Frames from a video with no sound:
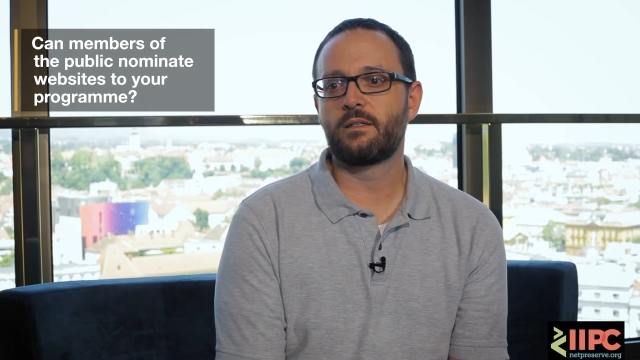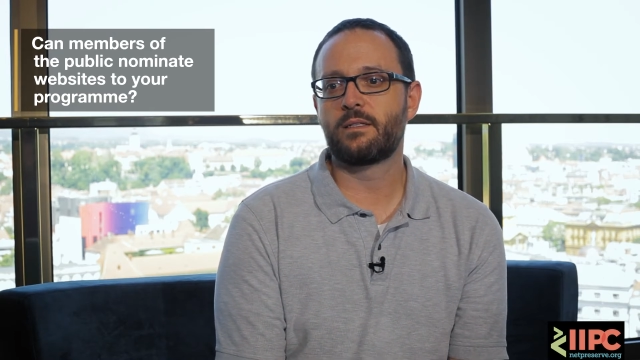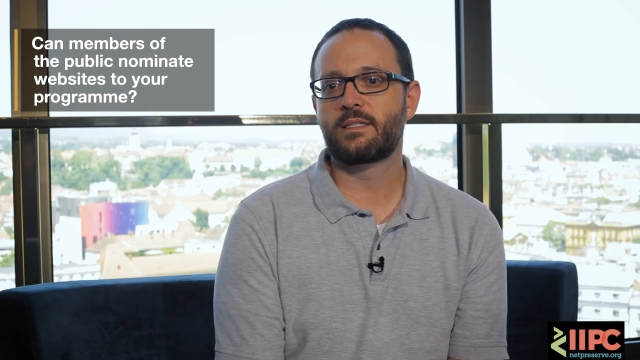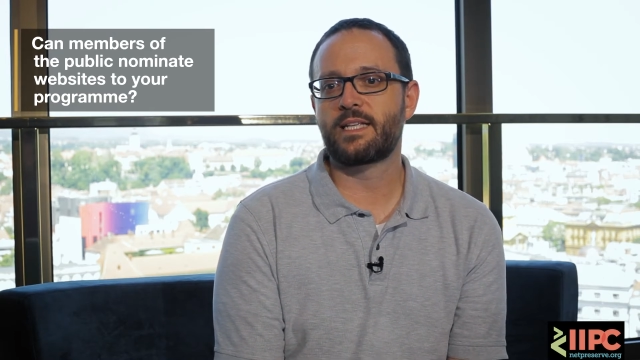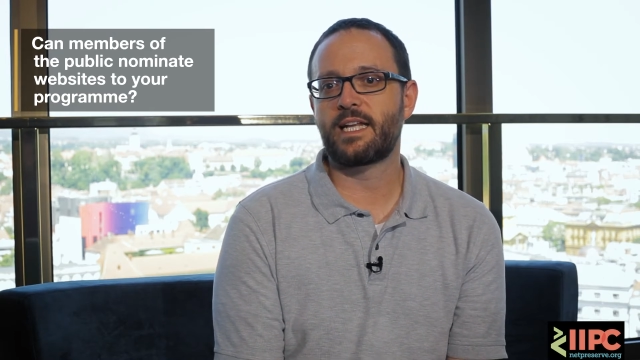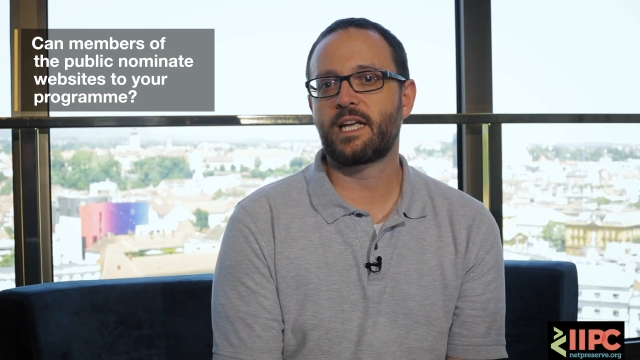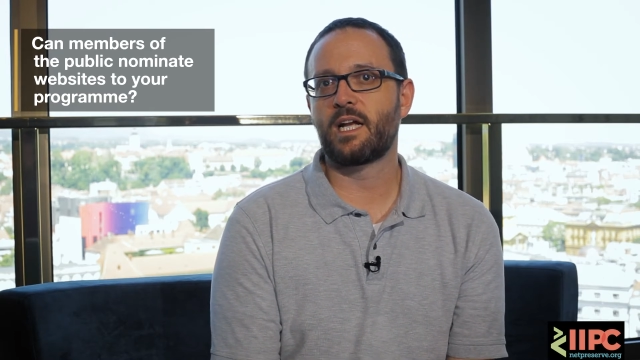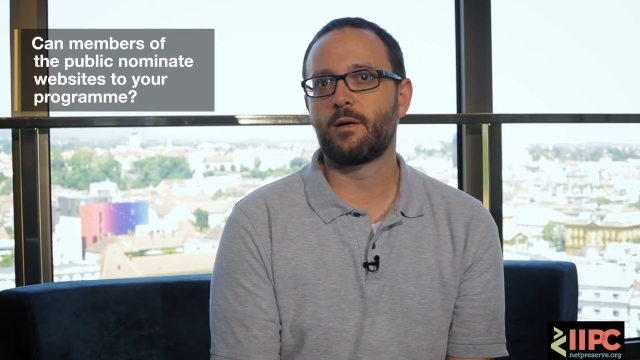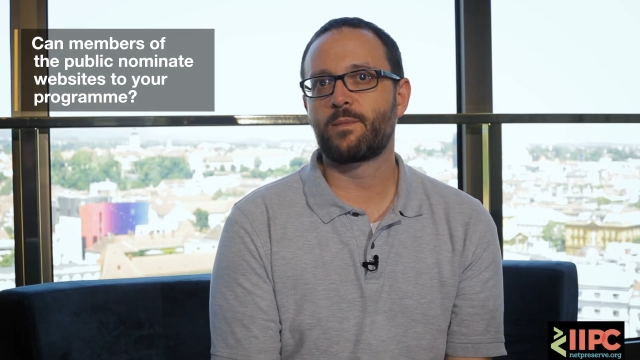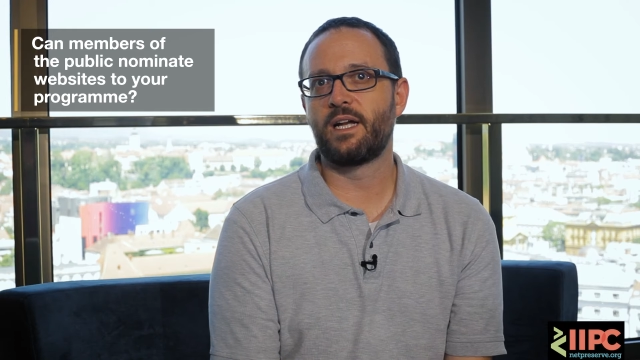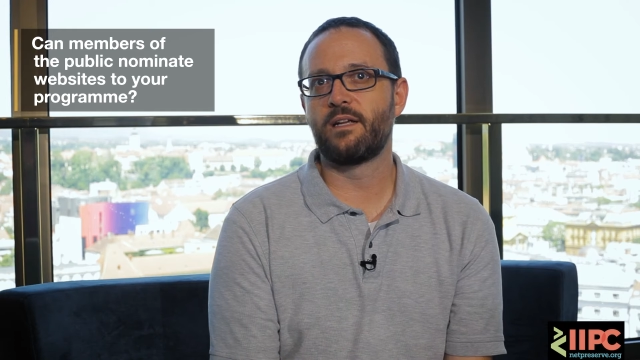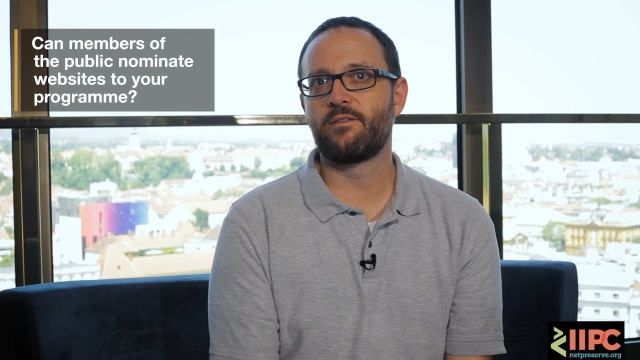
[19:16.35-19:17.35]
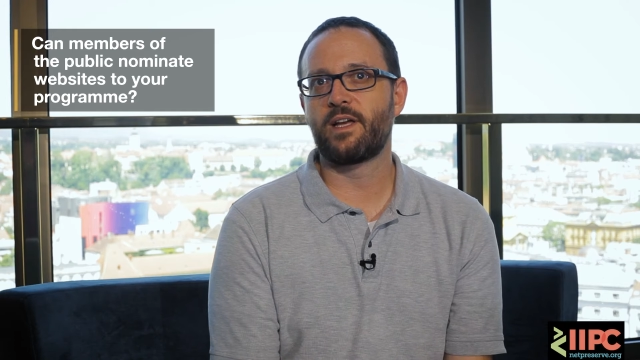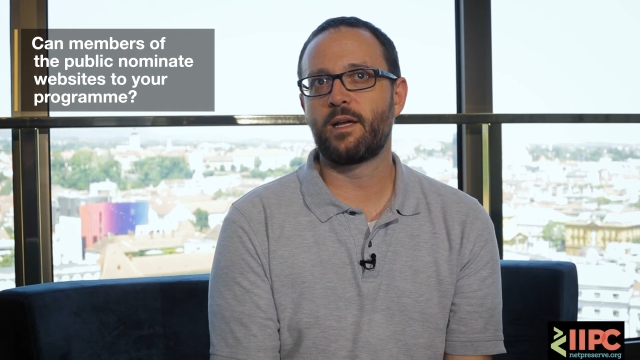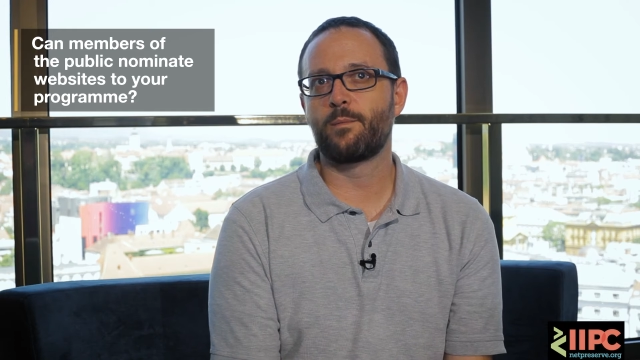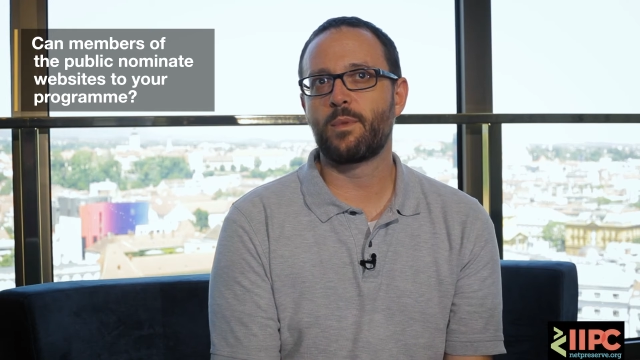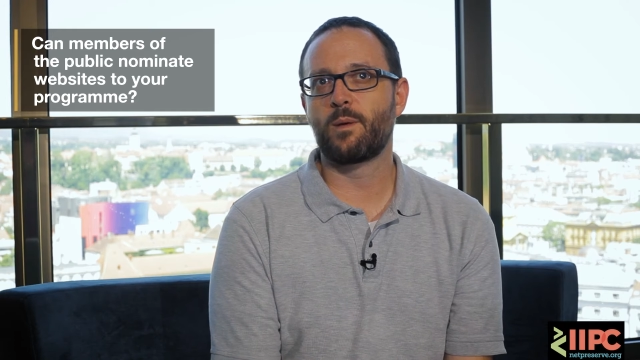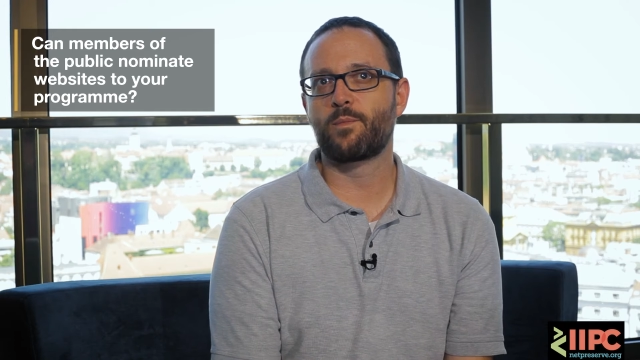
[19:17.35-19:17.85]
setting up kind of a
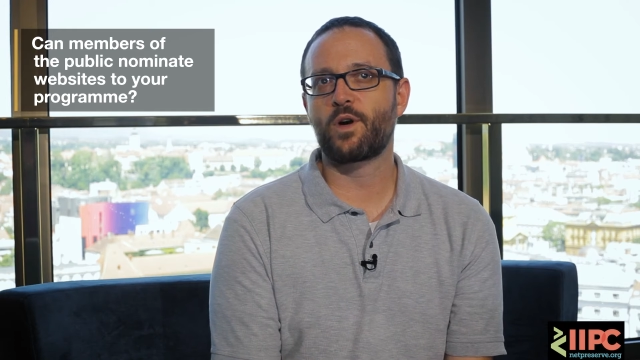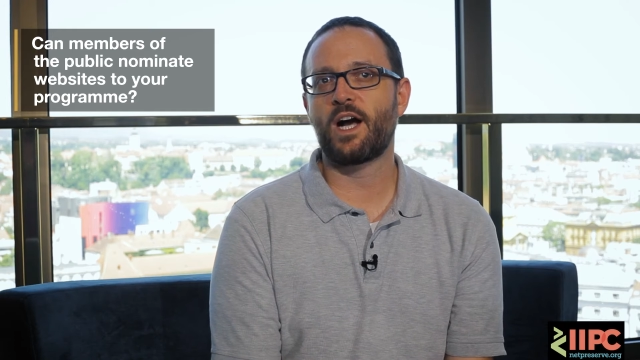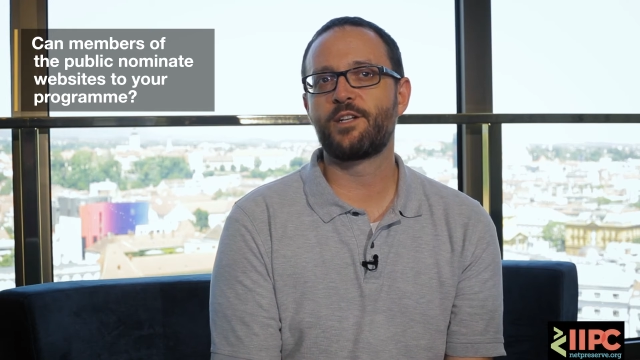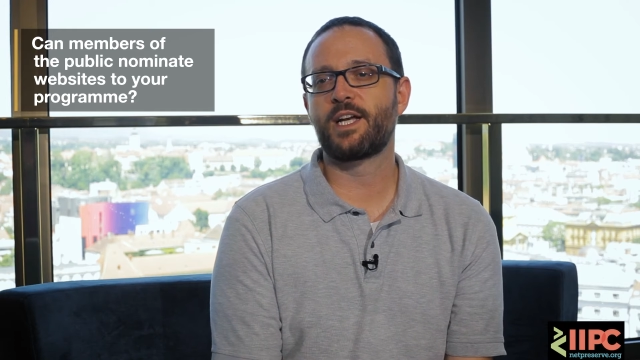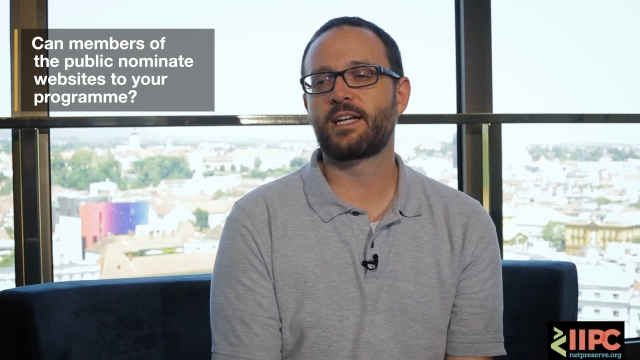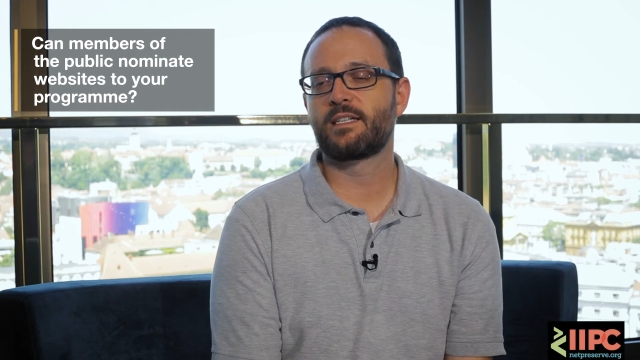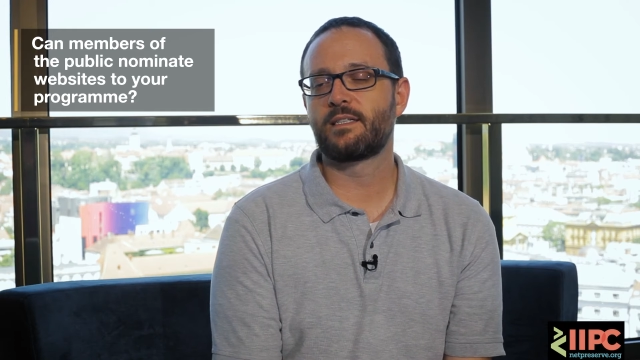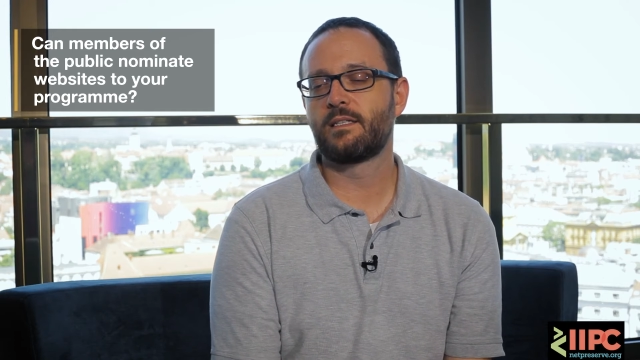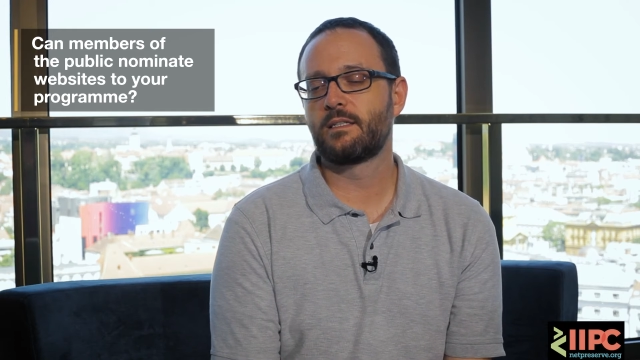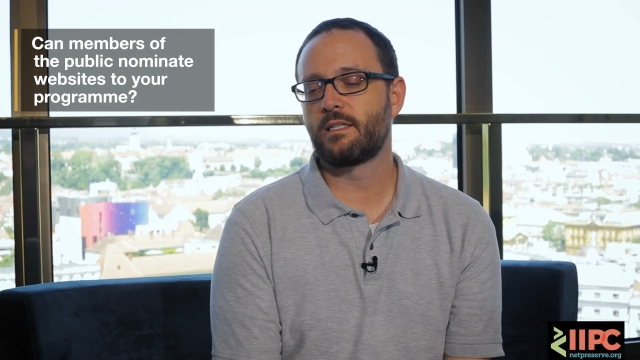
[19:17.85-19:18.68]
project,